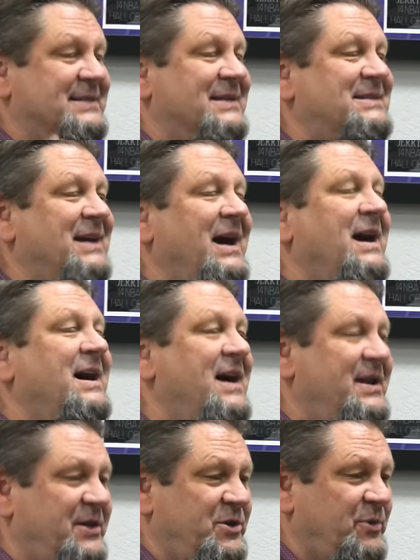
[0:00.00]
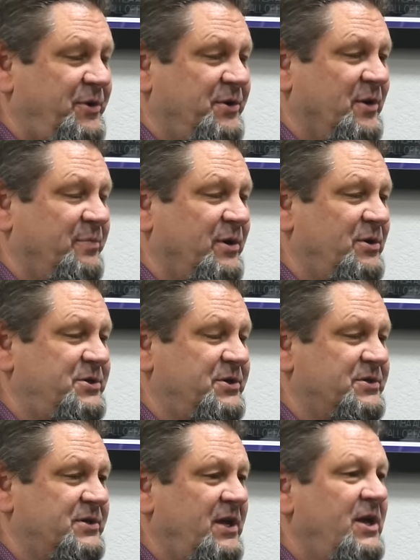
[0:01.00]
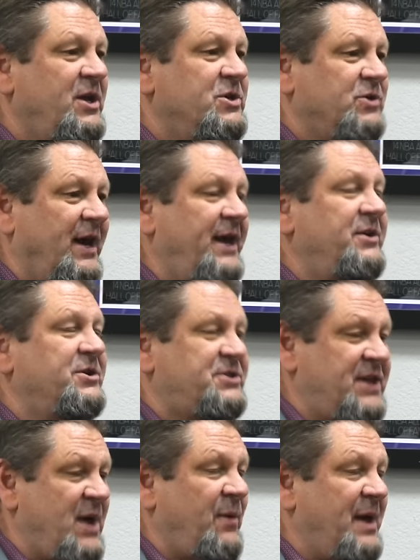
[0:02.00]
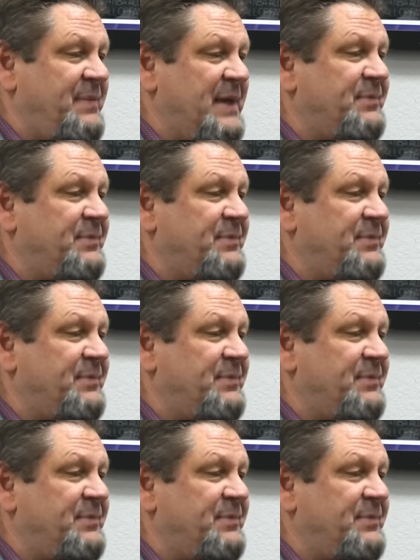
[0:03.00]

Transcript: has a ton to do with your approaches. So I understand why